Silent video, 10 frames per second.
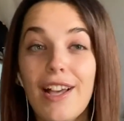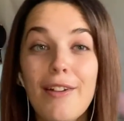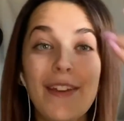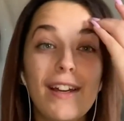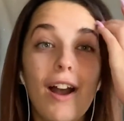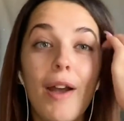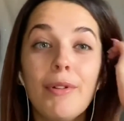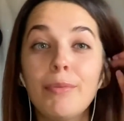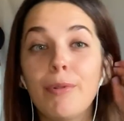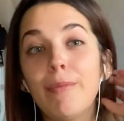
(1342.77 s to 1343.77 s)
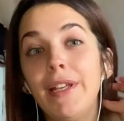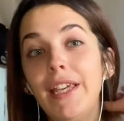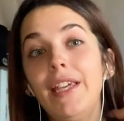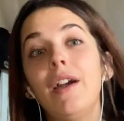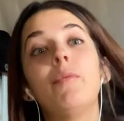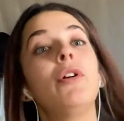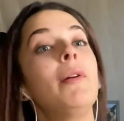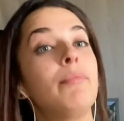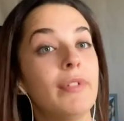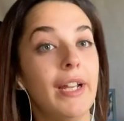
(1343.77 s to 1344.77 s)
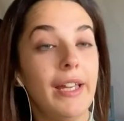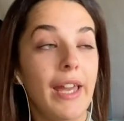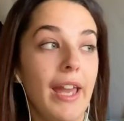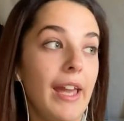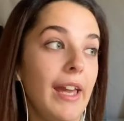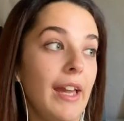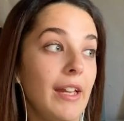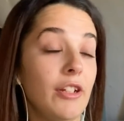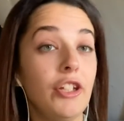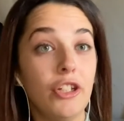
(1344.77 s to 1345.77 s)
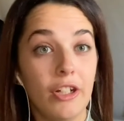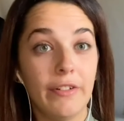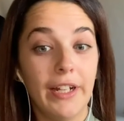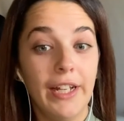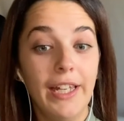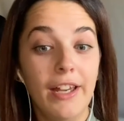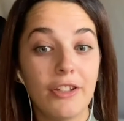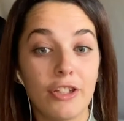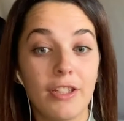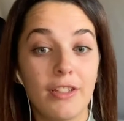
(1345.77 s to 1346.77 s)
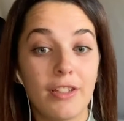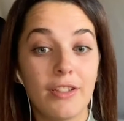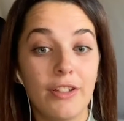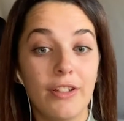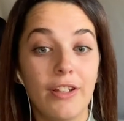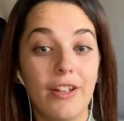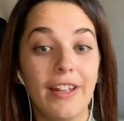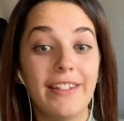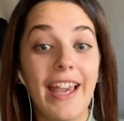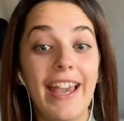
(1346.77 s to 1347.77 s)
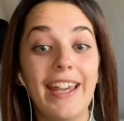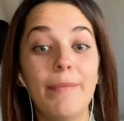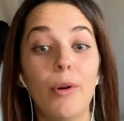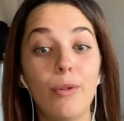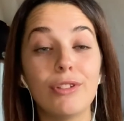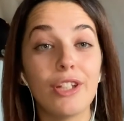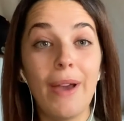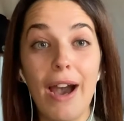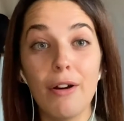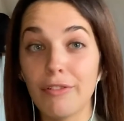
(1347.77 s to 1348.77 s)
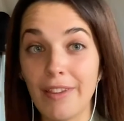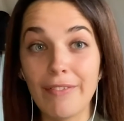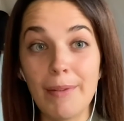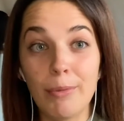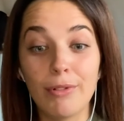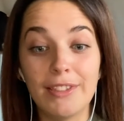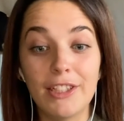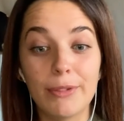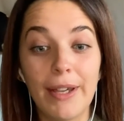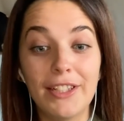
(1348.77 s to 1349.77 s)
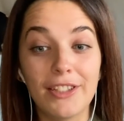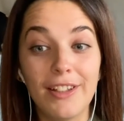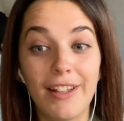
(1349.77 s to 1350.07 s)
I think I would probably want to bring in Yuri just to get him also out of the Red Bull situation.